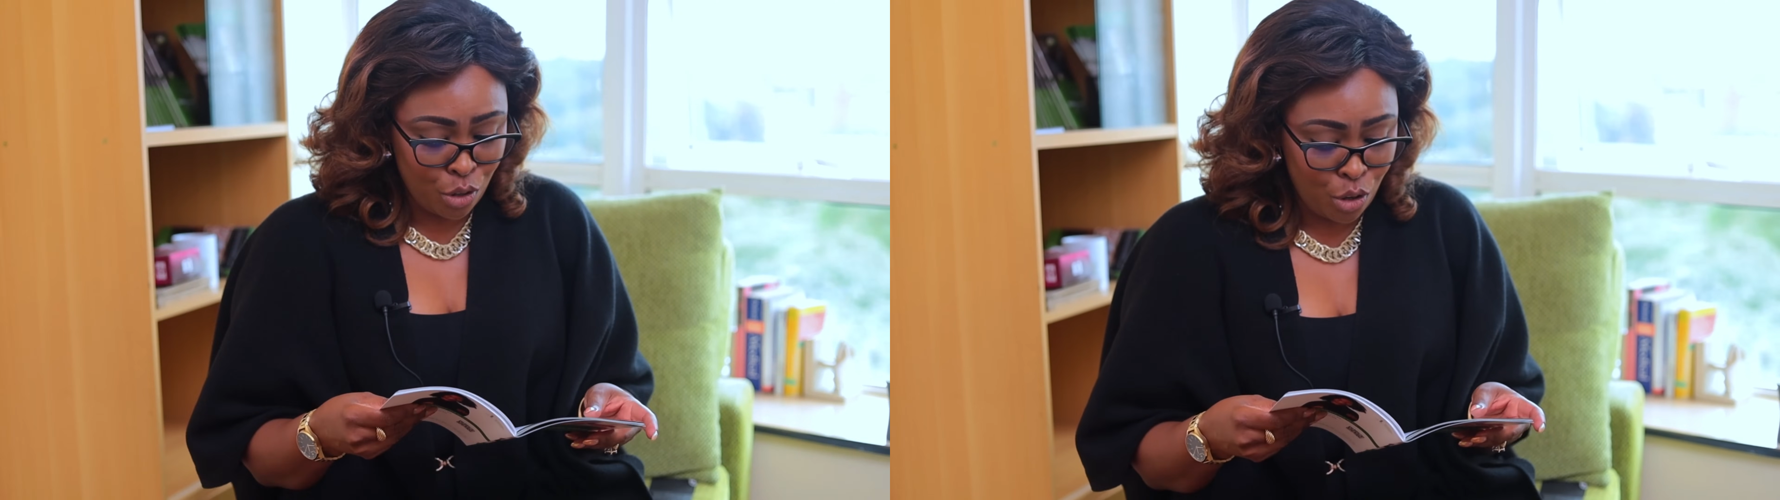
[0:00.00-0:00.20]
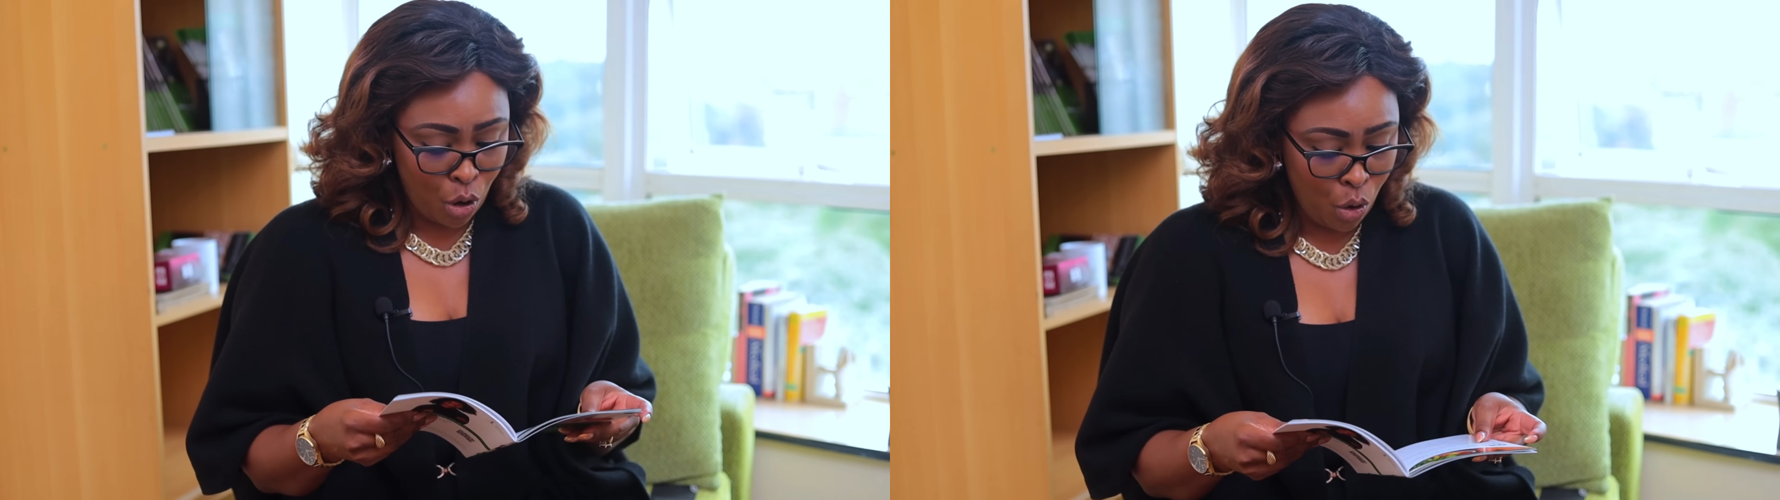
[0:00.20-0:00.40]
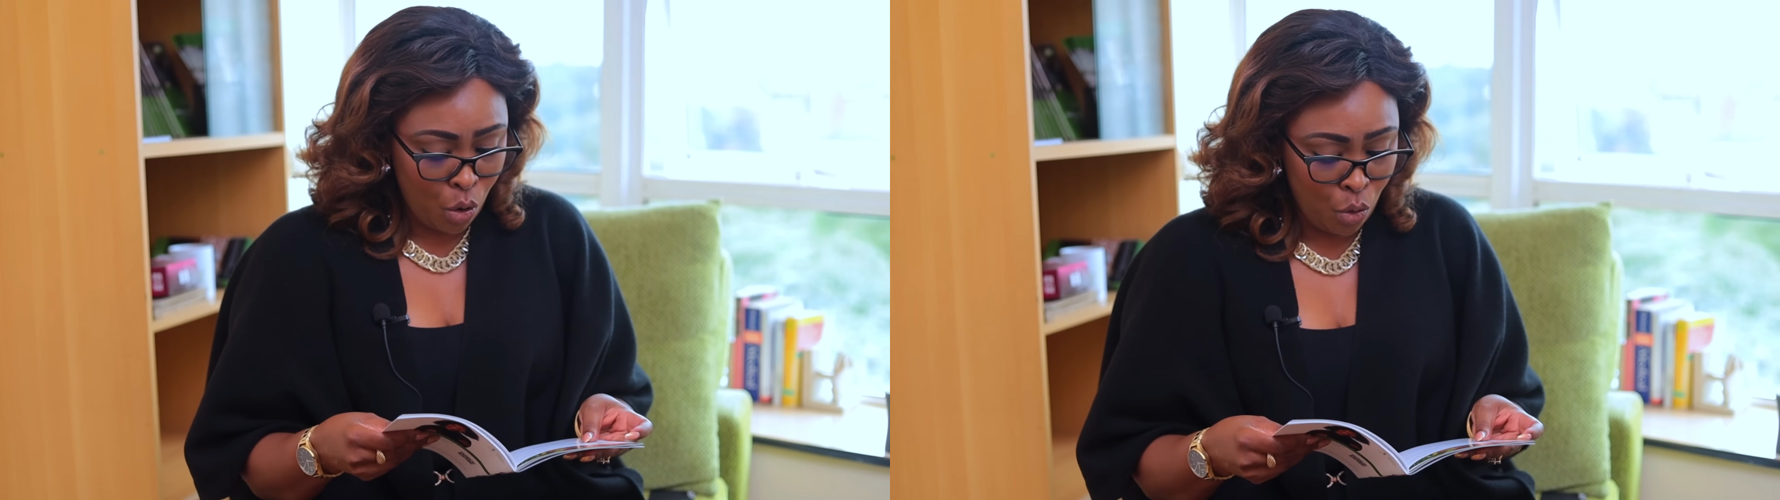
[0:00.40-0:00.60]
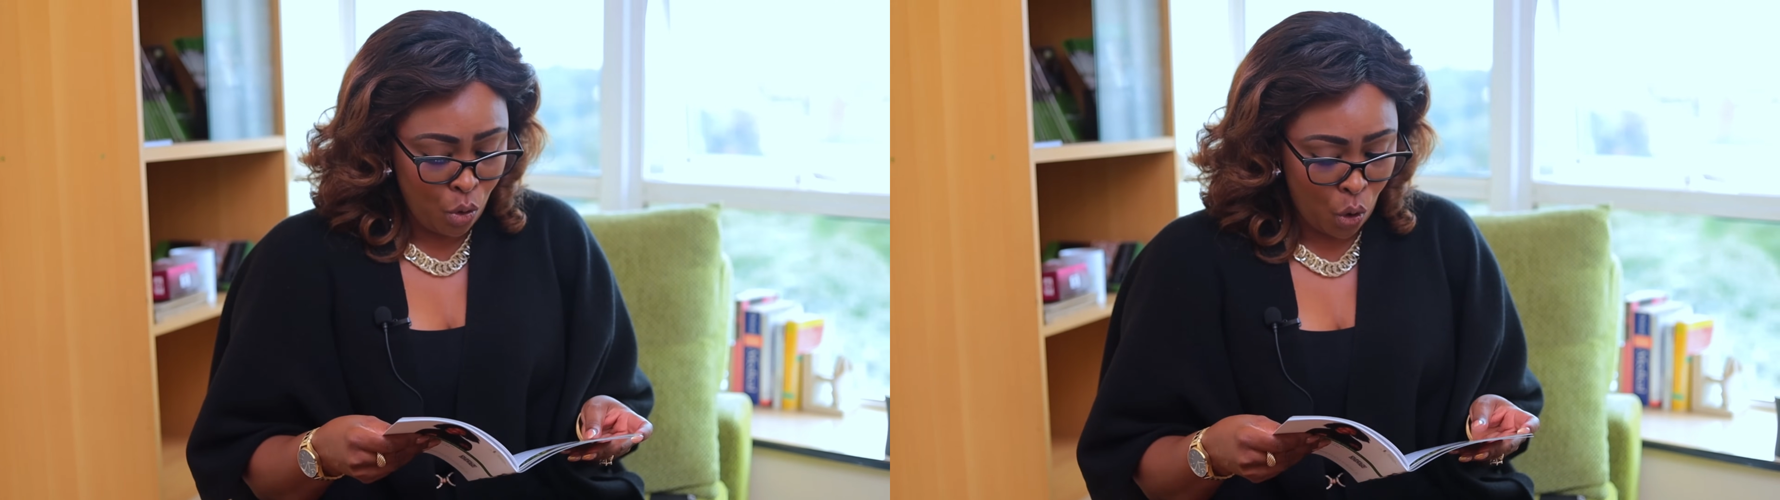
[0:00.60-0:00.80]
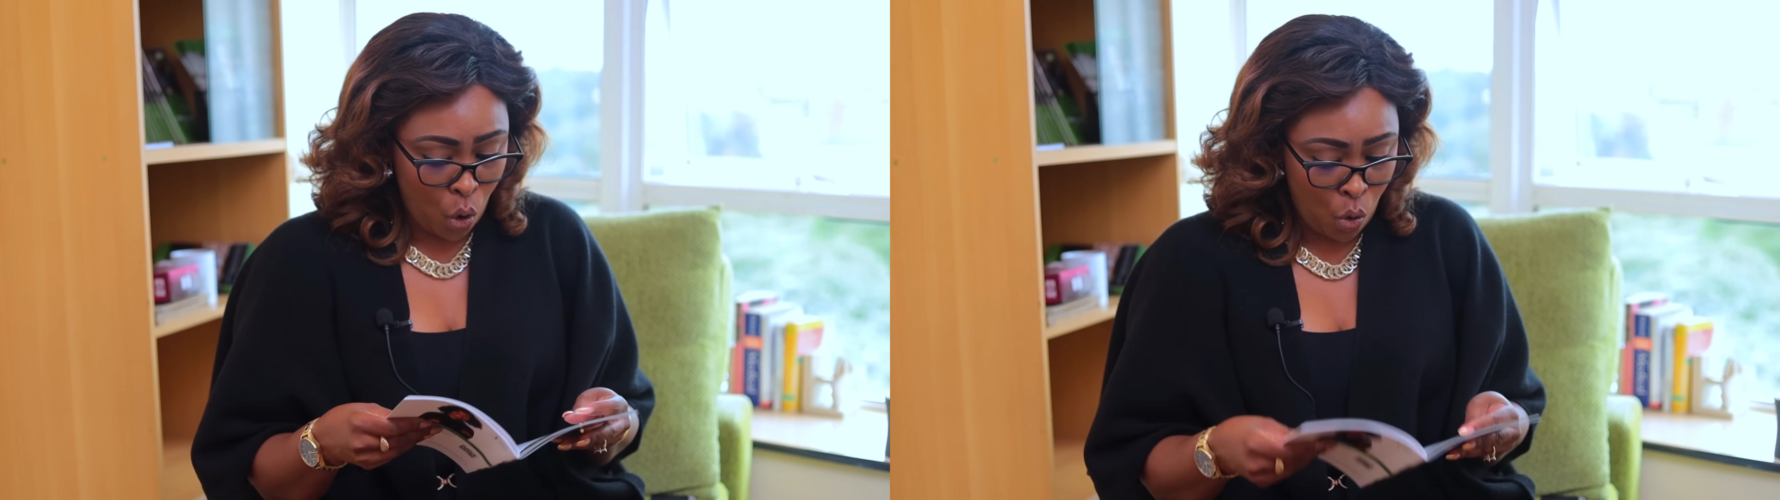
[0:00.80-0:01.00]
you go
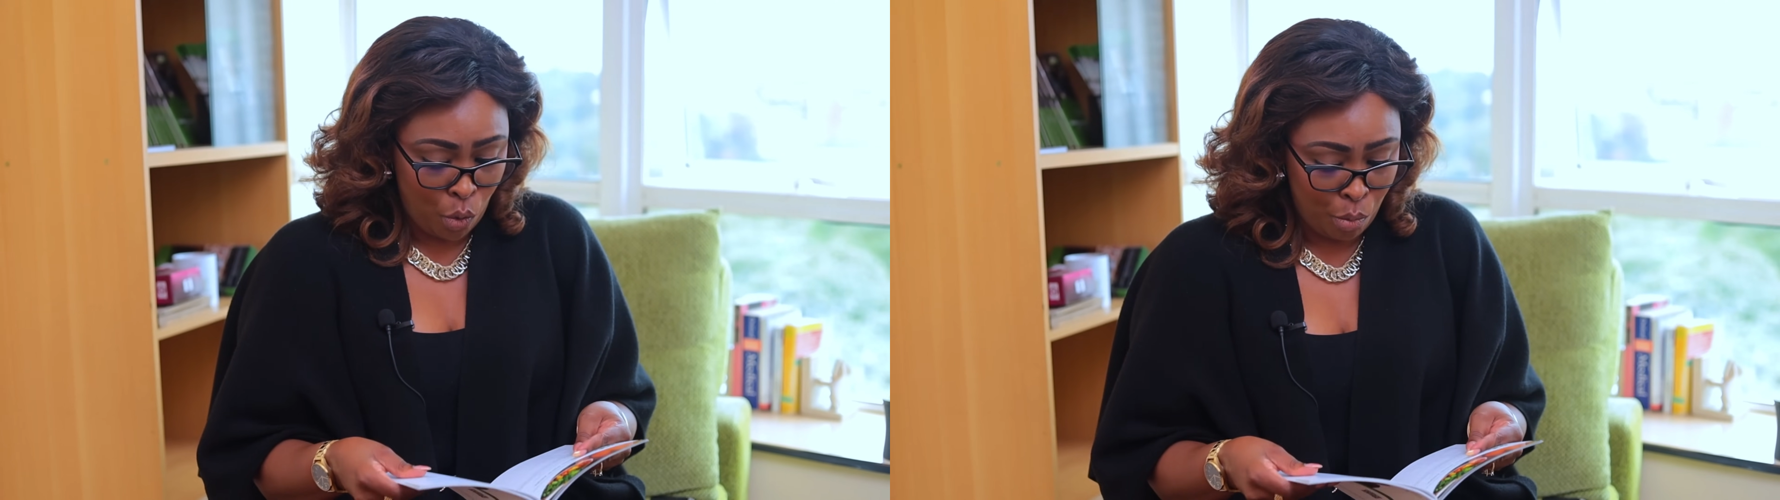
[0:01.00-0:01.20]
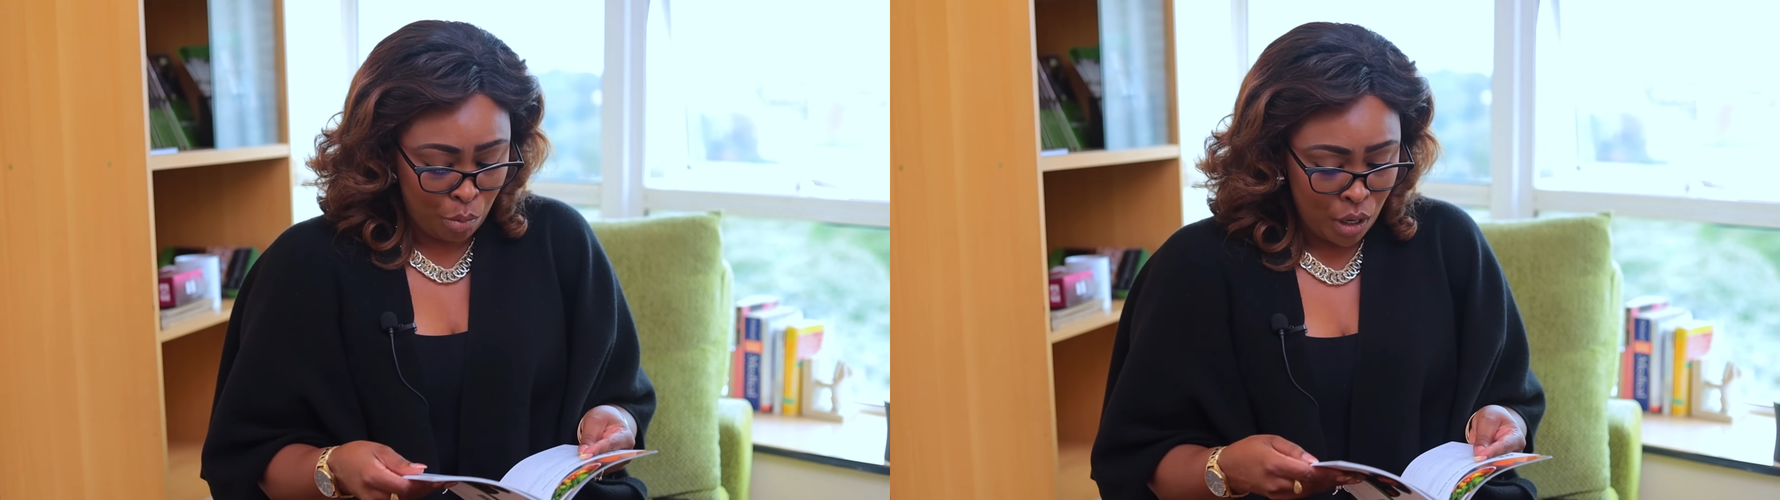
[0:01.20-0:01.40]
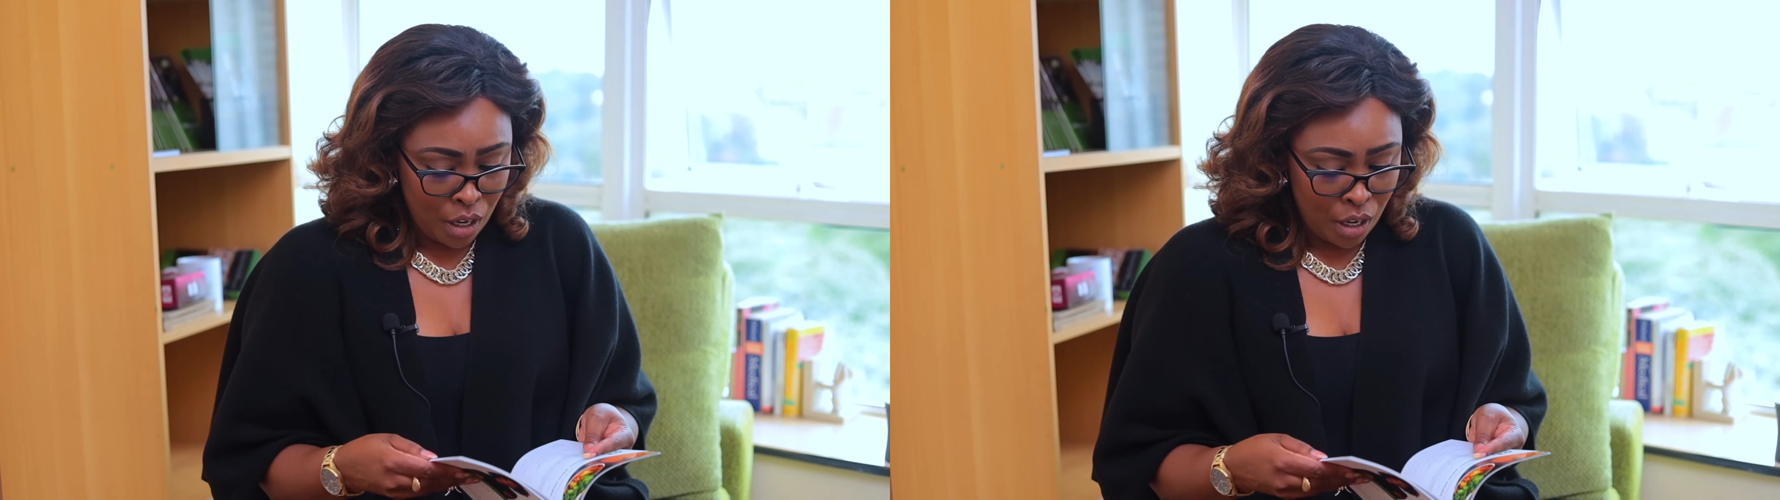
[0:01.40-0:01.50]
home